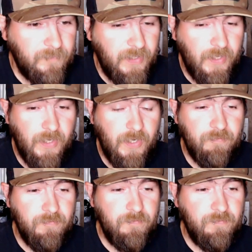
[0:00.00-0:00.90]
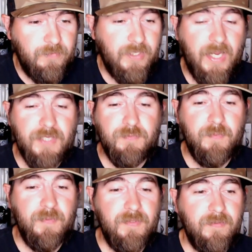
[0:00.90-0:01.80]
Uh, you guys
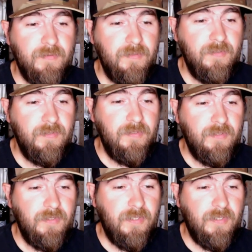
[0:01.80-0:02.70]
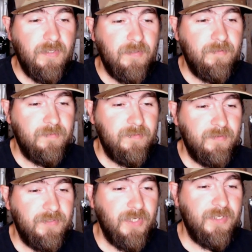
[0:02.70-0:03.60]
with me? Uh,
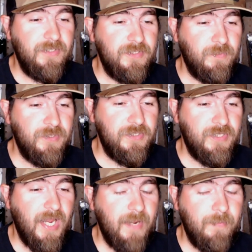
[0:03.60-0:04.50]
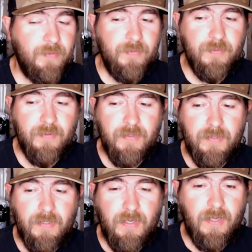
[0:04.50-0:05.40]
Duncan switched to Abu.
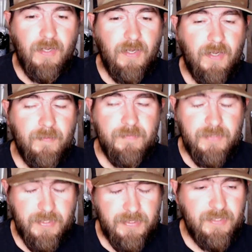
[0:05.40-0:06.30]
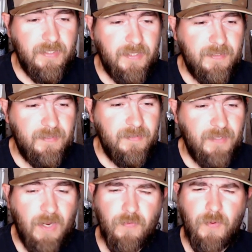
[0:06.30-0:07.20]
Uh, yes, he did.
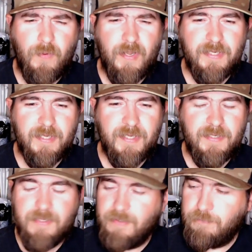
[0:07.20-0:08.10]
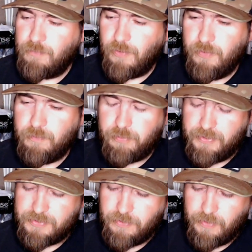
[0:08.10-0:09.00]
Although I did, and Luke,
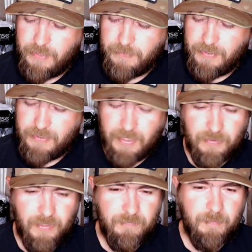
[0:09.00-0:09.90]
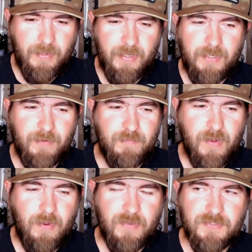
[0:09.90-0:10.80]
please don't hate me. I love you, buddy. Go
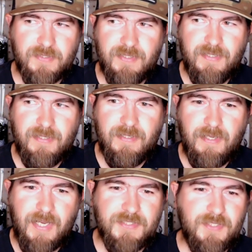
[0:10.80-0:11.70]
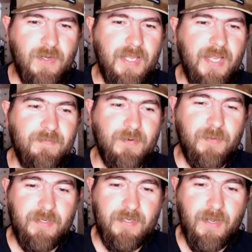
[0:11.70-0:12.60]
Vols. I saw an
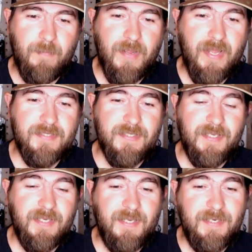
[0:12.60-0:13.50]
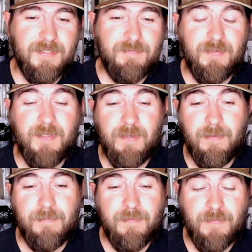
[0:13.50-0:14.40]
Evergreen Combat stick in his video.
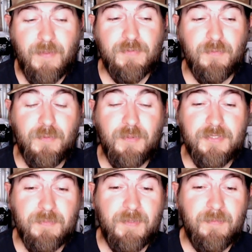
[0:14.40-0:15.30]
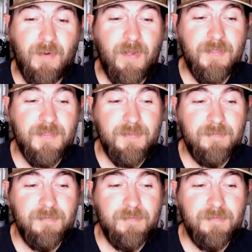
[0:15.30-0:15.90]
Those are really sweet rods.